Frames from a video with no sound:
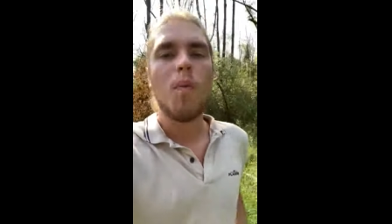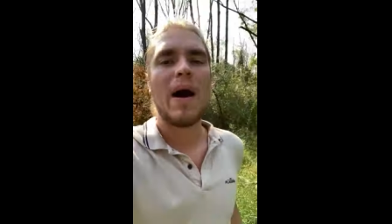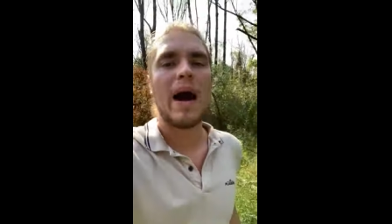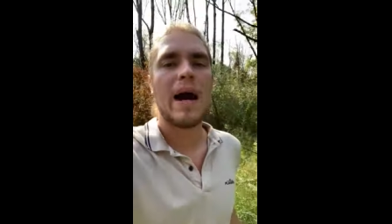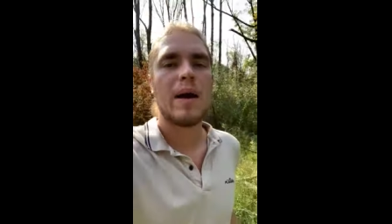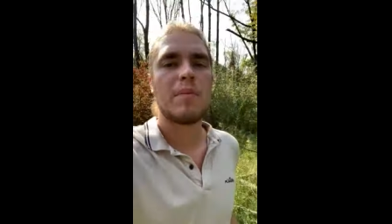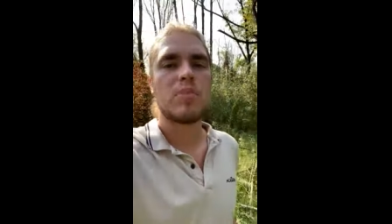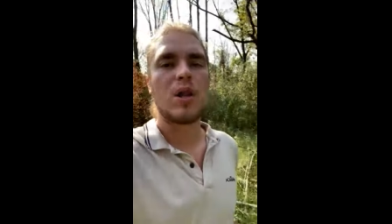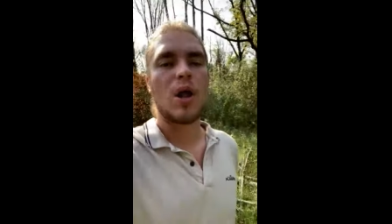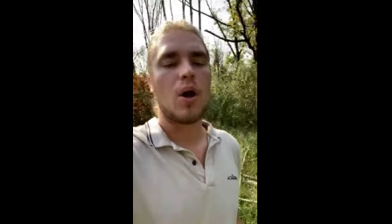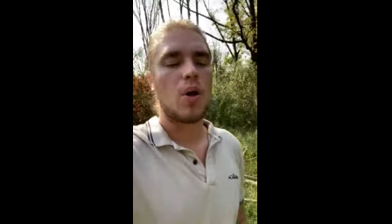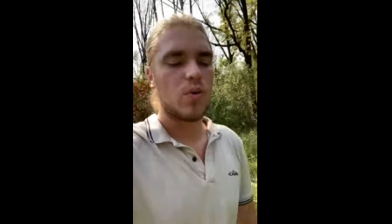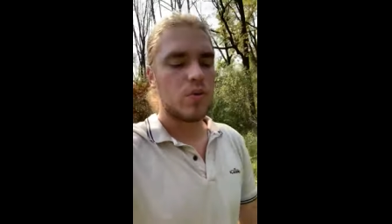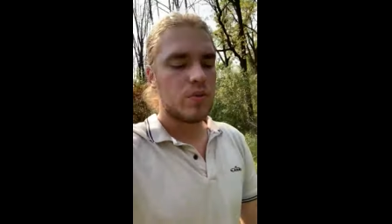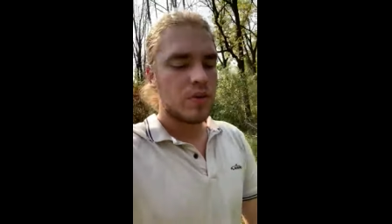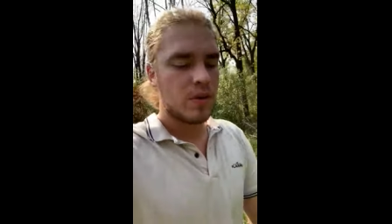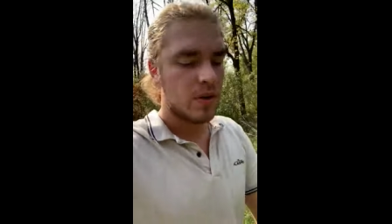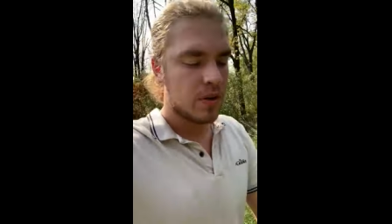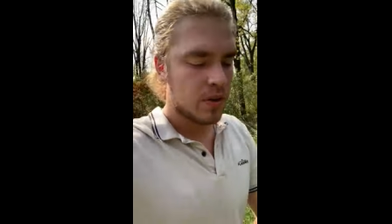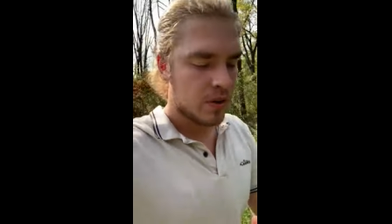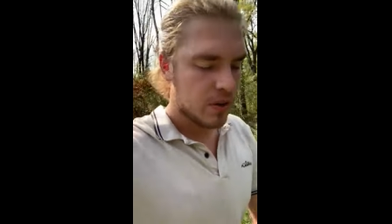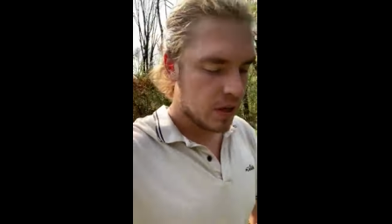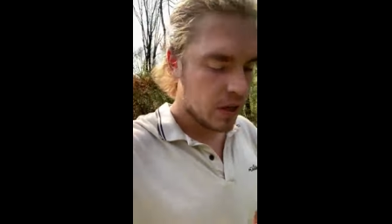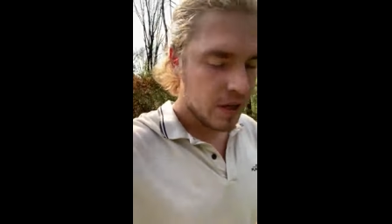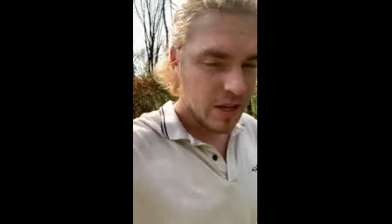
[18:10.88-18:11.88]
mind blown,
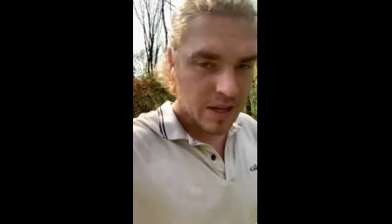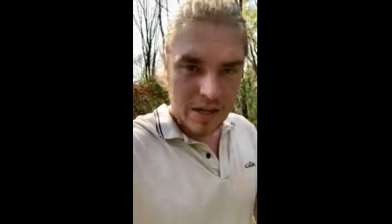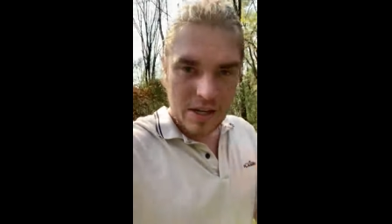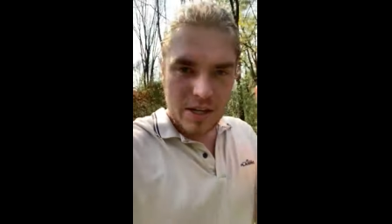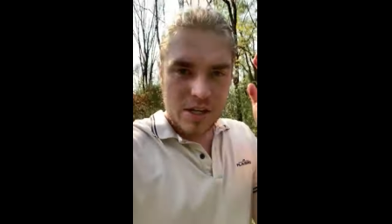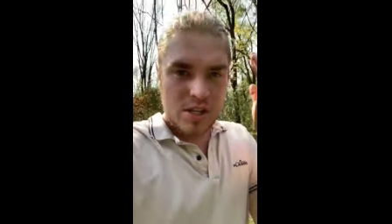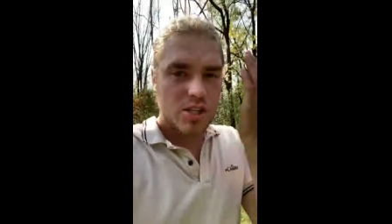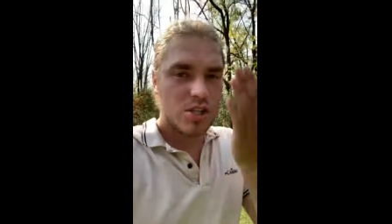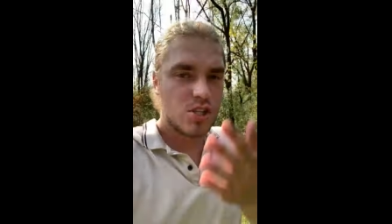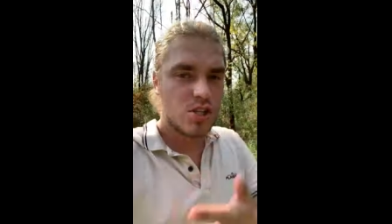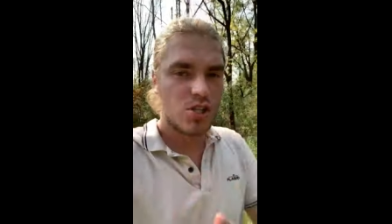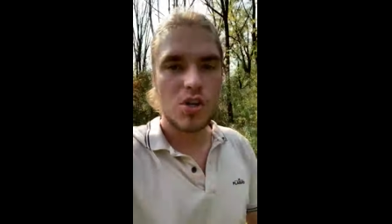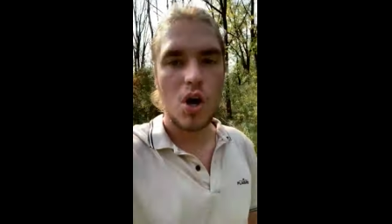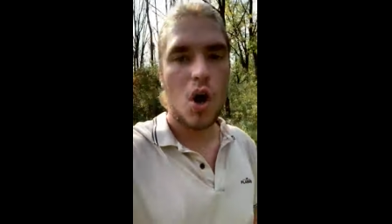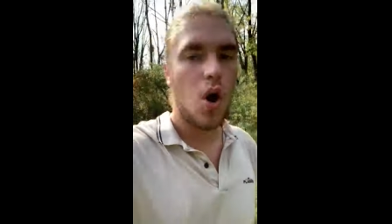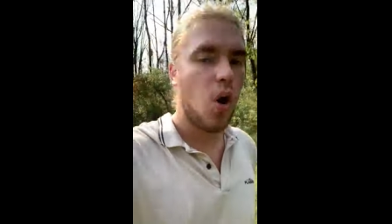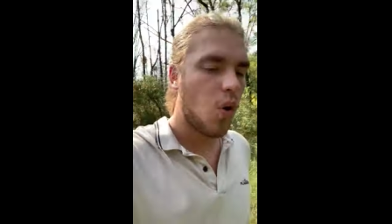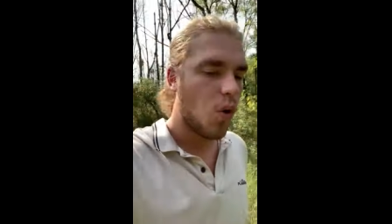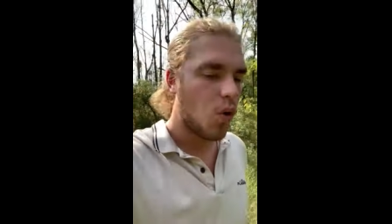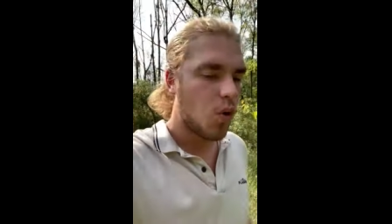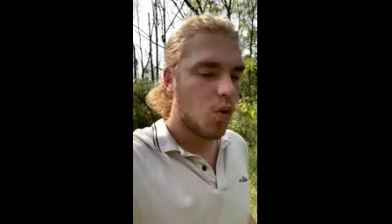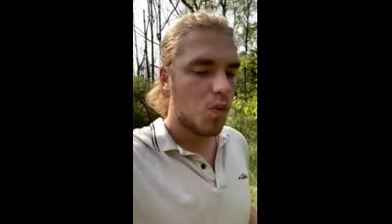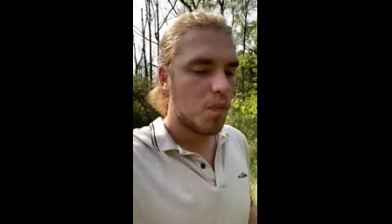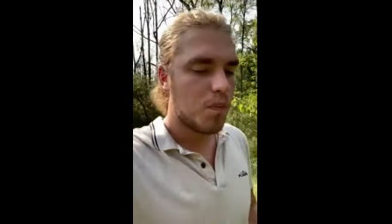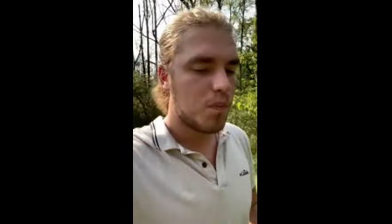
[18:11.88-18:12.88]

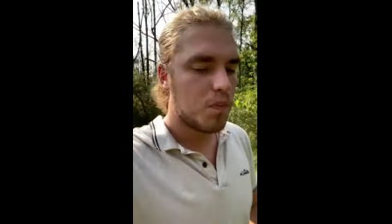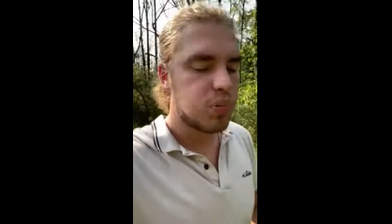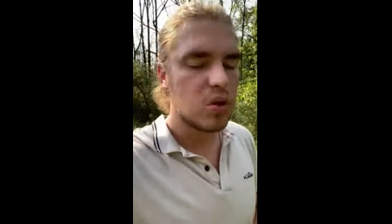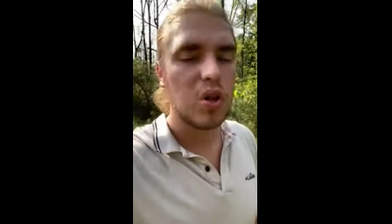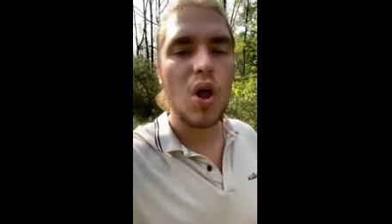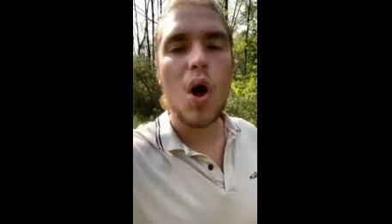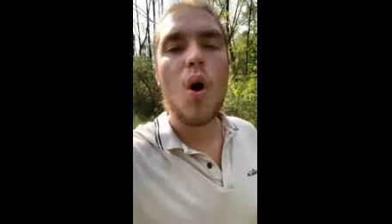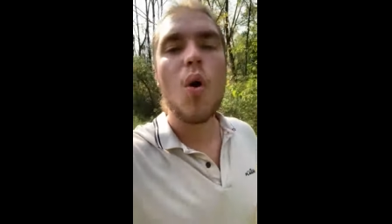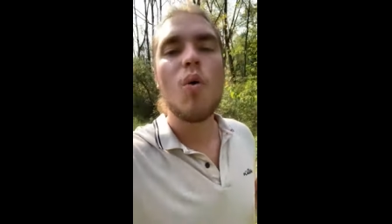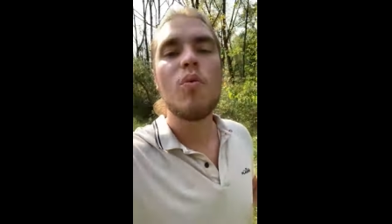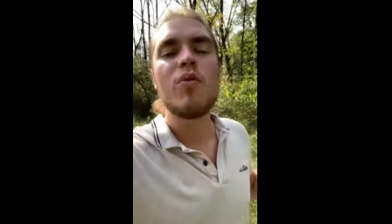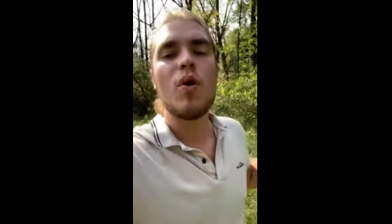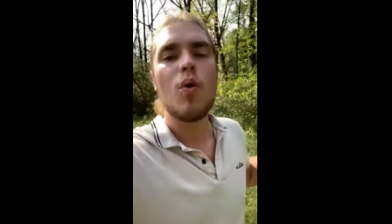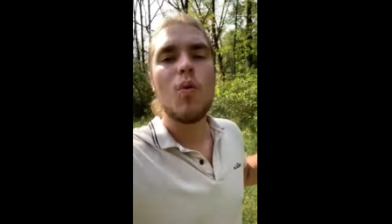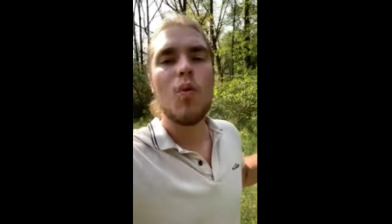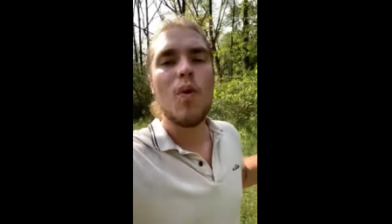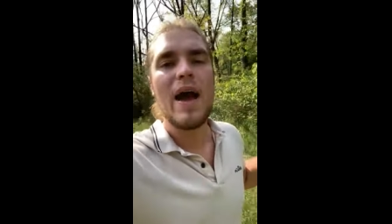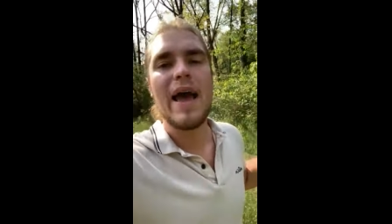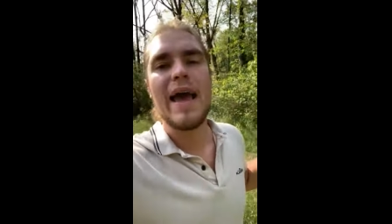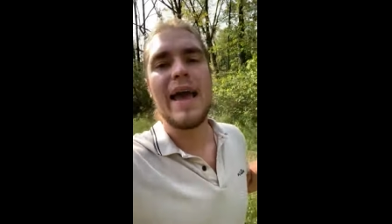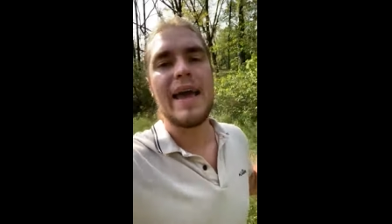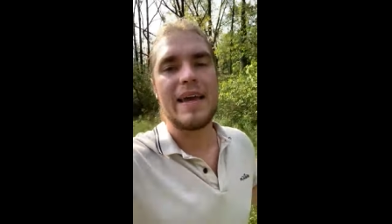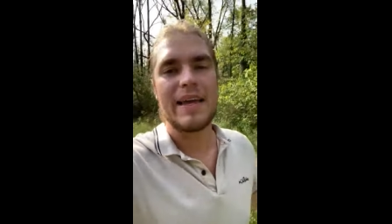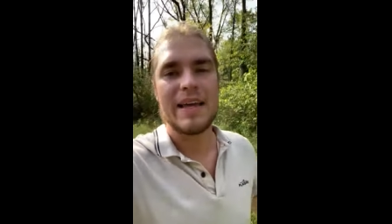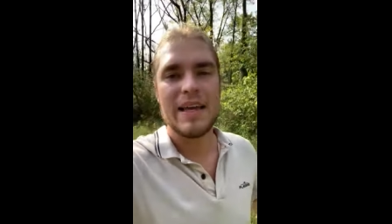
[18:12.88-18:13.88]
so blown
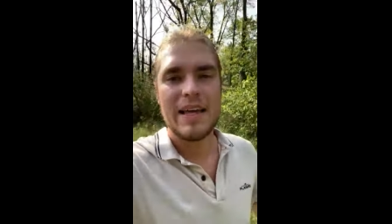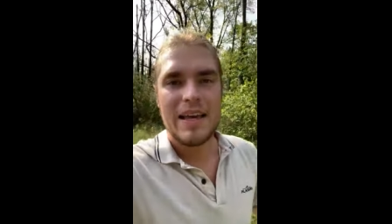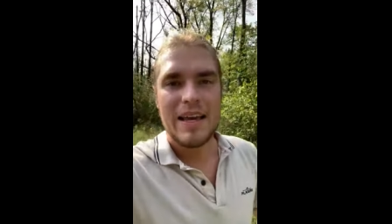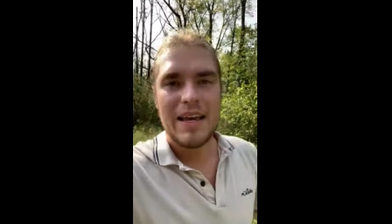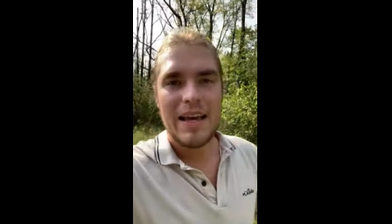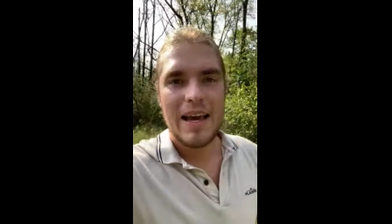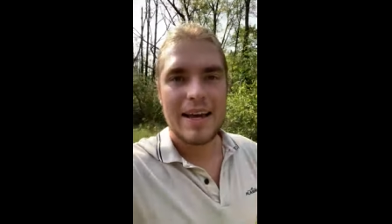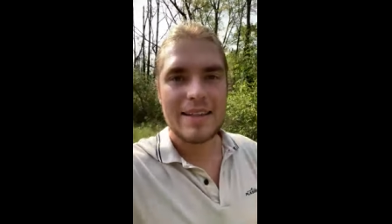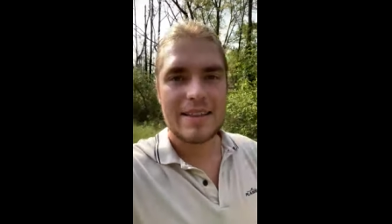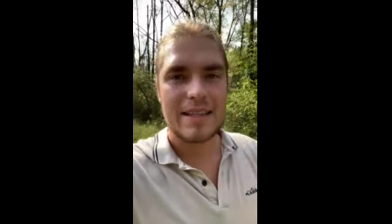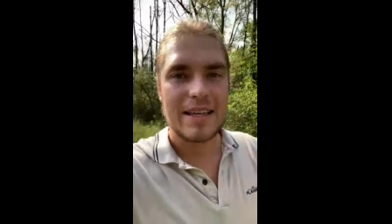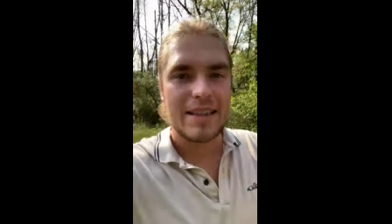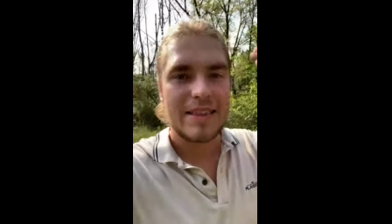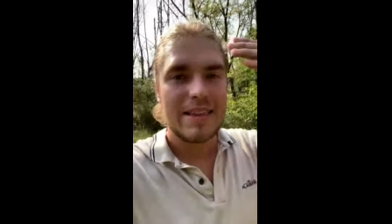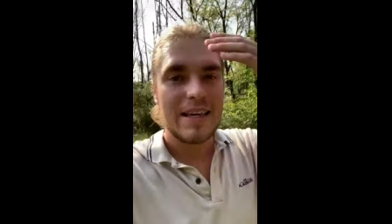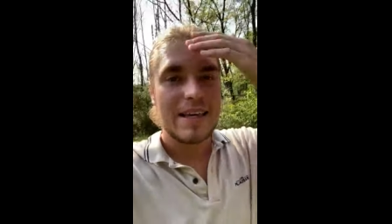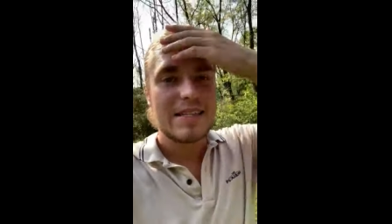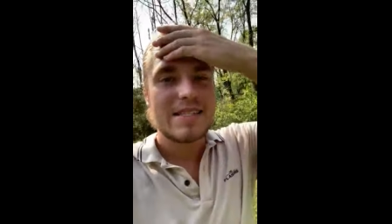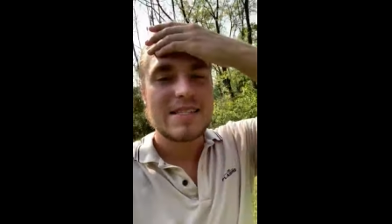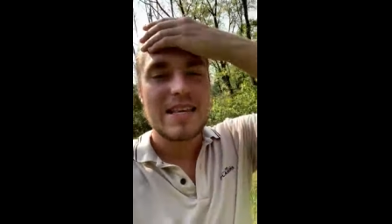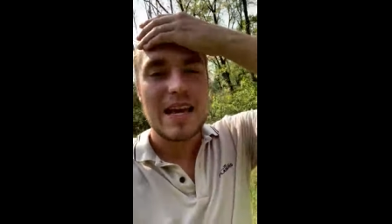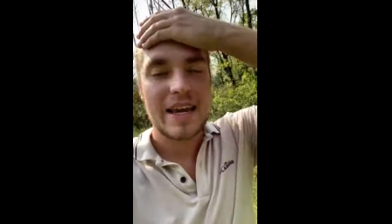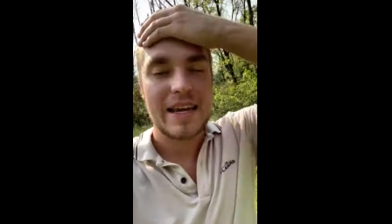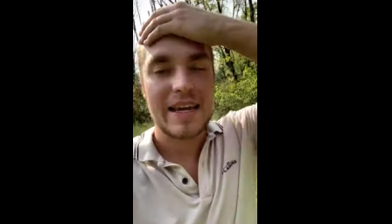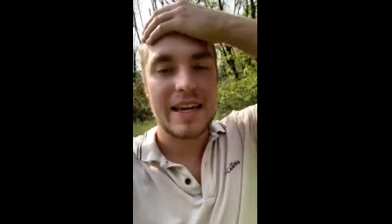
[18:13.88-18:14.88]
away at the
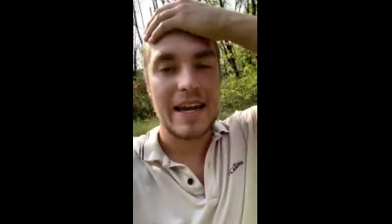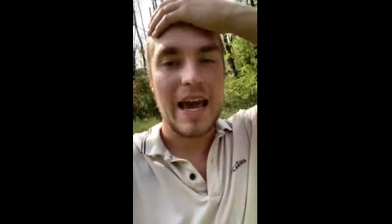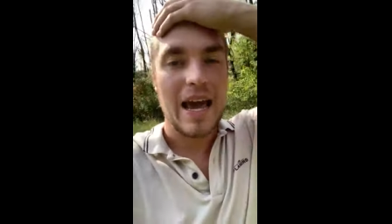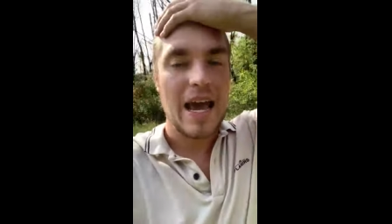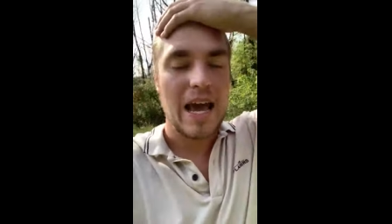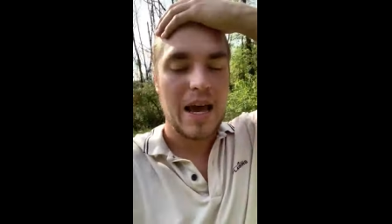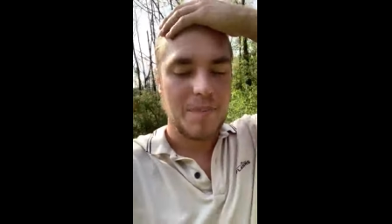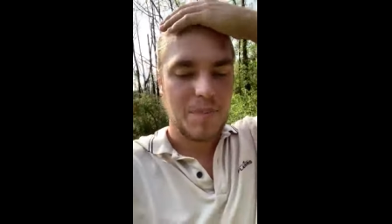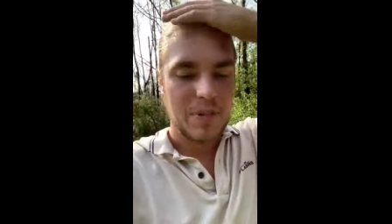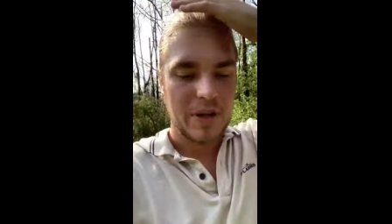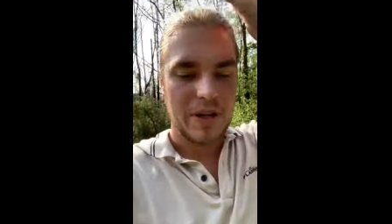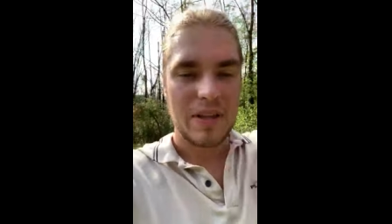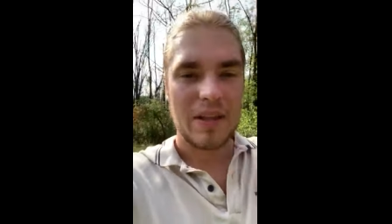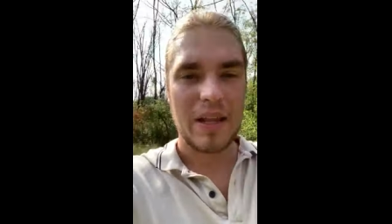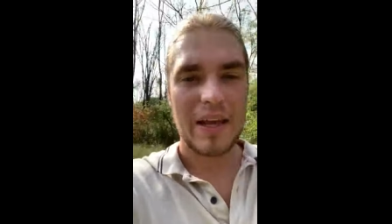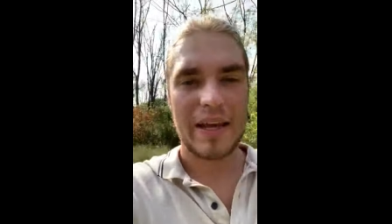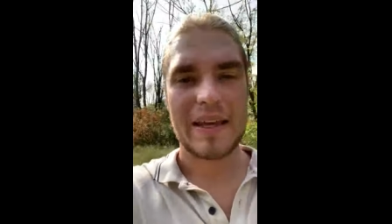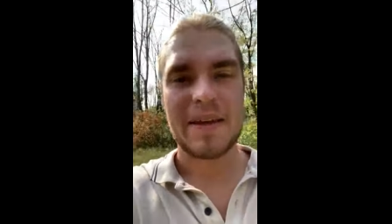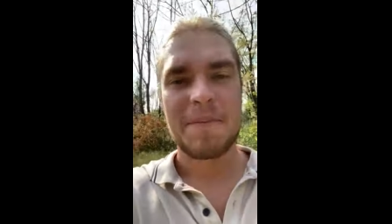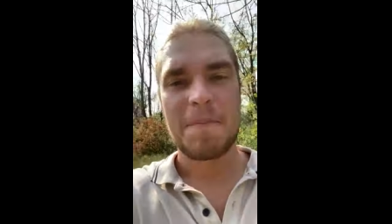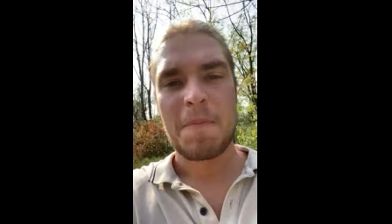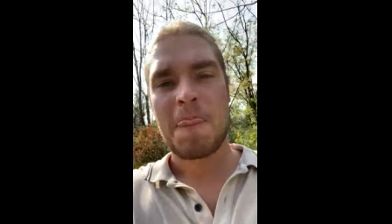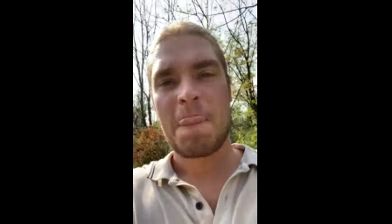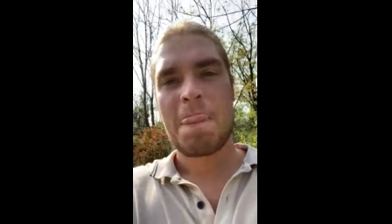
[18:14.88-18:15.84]
things that can happen. Like